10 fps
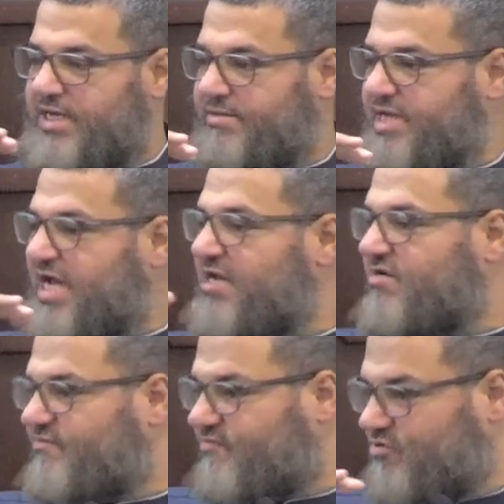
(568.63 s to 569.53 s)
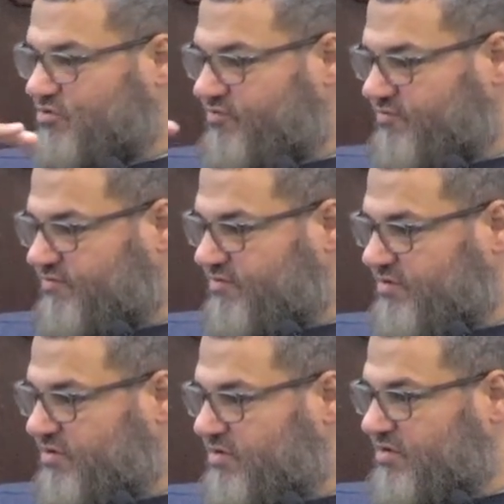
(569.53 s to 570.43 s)
kind of roof
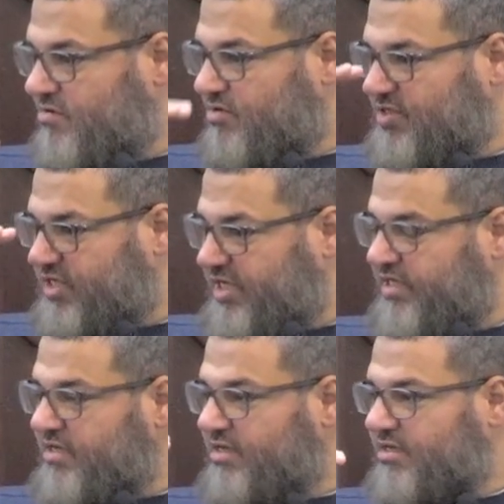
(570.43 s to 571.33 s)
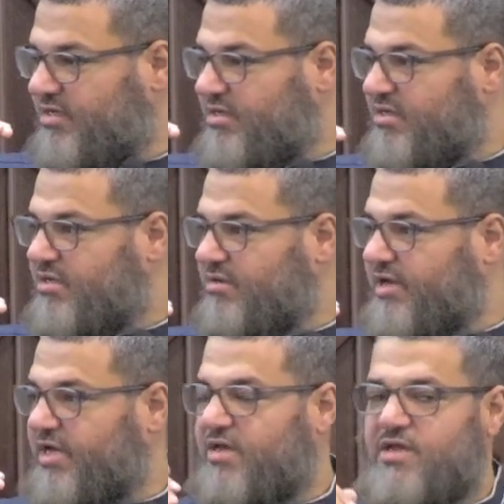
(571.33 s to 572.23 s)
or a ceiling,
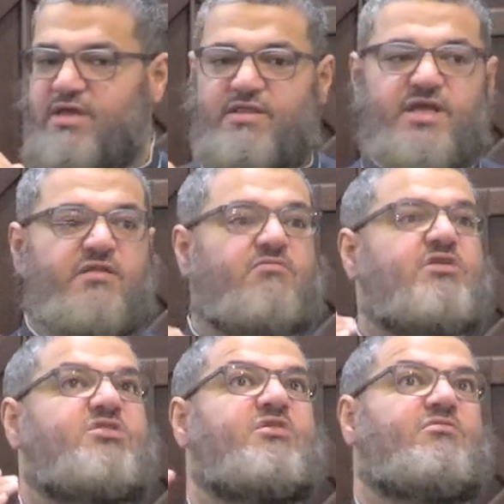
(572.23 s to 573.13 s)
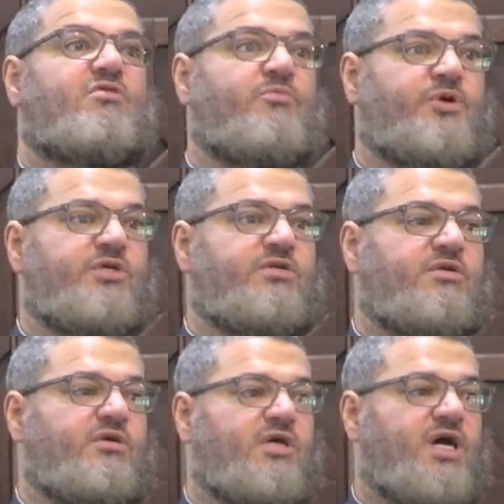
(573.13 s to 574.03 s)
okay? Then the rest are open,
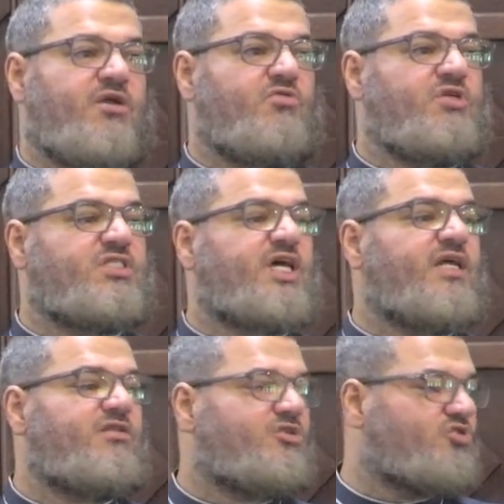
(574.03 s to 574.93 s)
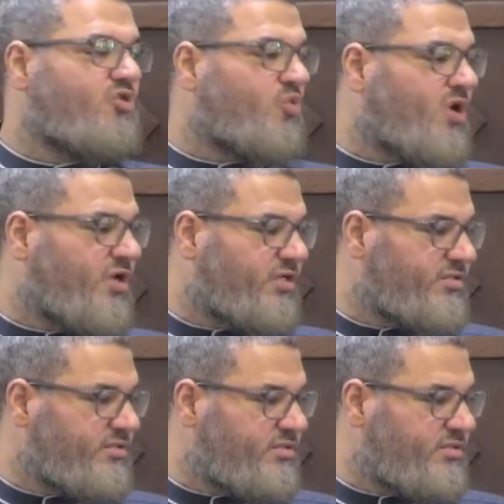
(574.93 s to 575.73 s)
and on the side there is no wall.